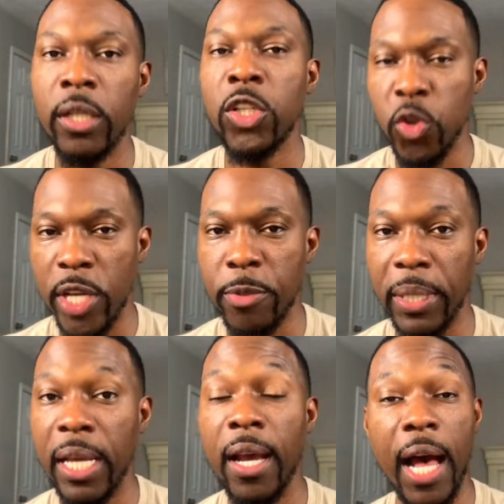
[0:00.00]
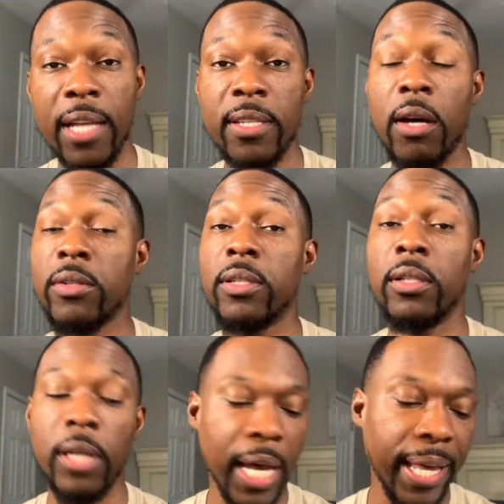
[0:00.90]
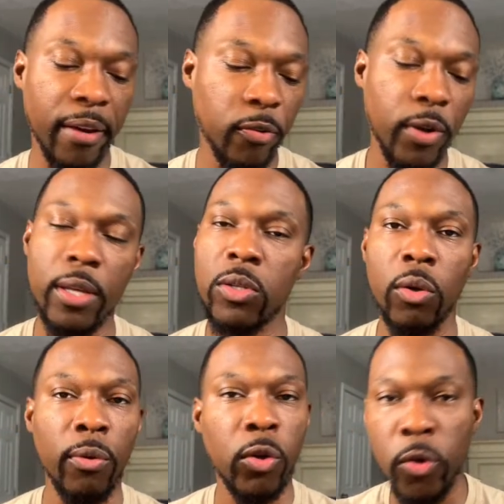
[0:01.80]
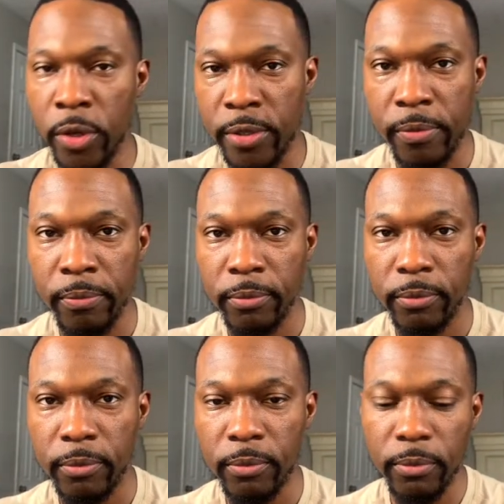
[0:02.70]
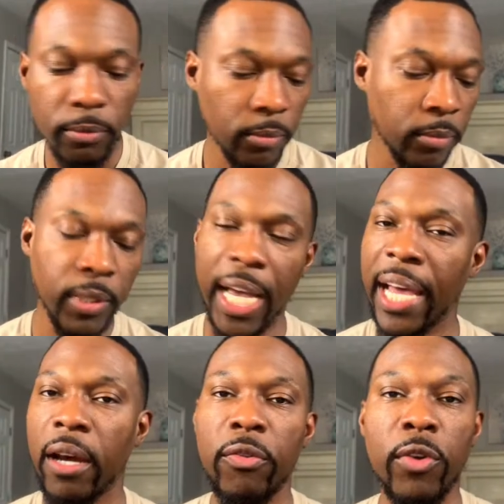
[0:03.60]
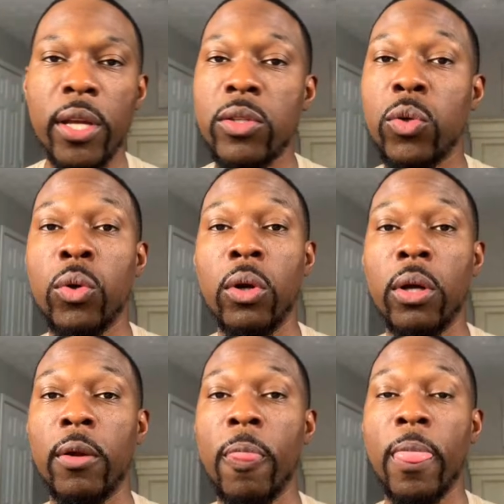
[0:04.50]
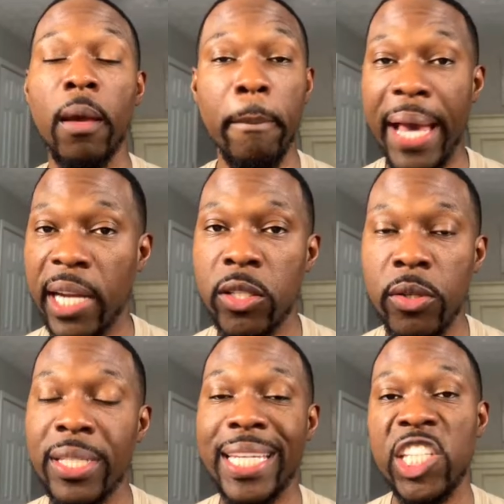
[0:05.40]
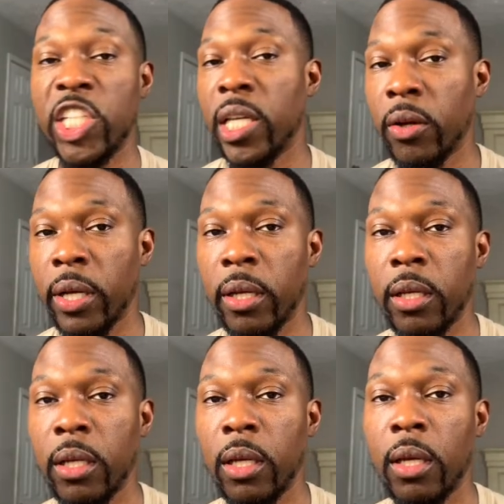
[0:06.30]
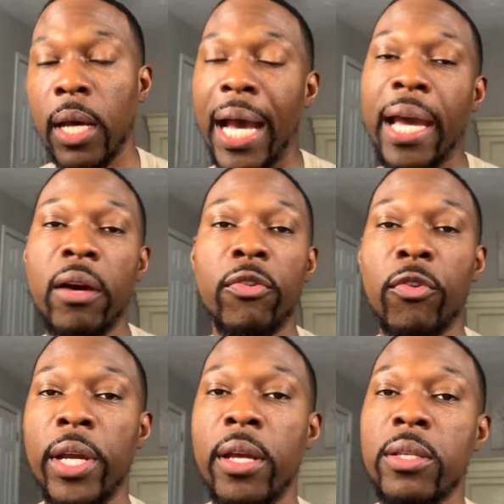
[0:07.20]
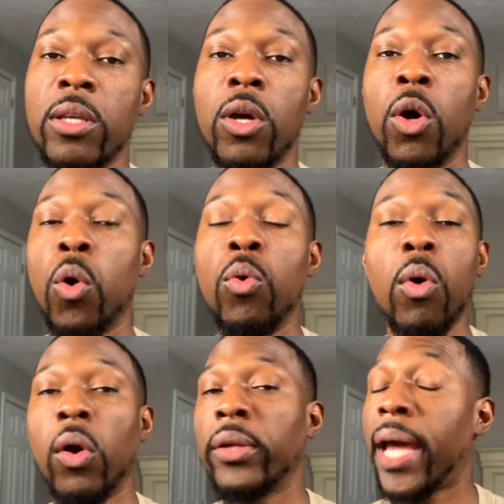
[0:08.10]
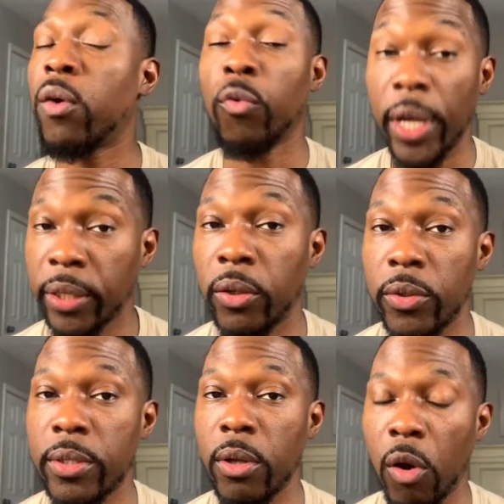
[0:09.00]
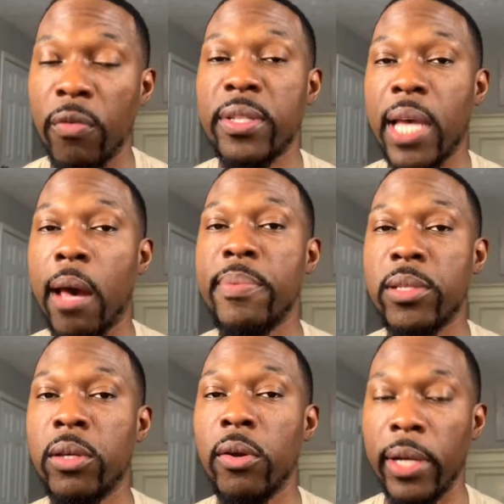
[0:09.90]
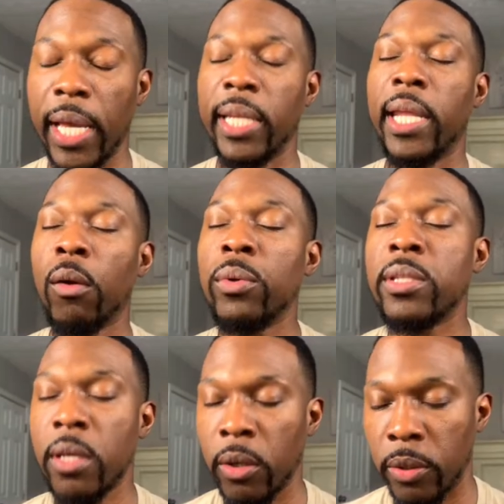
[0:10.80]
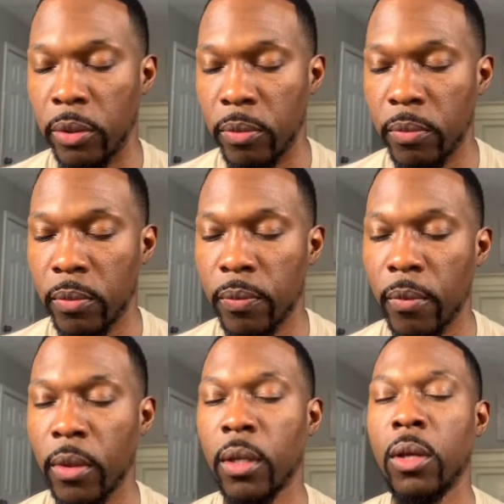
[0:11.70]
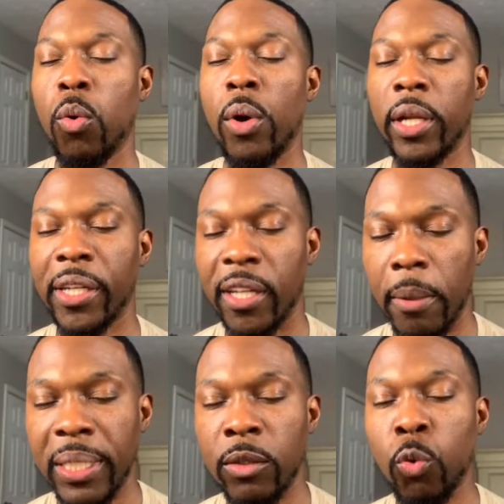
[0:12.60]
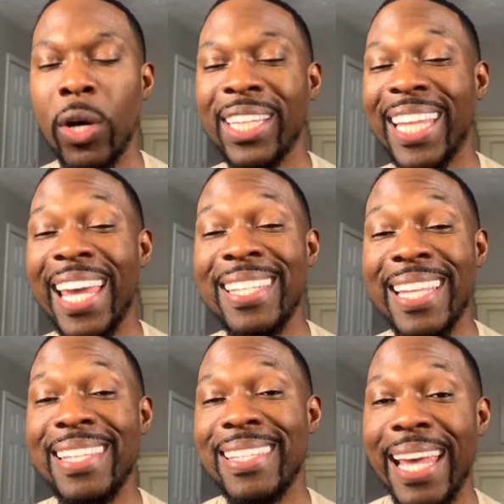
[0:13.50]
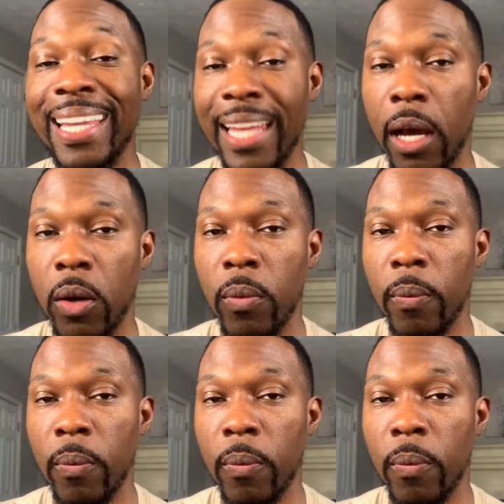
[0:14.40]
Trust me. I have friends who are recruiters. I have friends who are managers in engineering. I have friends who are directors over cybersecurity, and they will tell you one of the number one things that stand out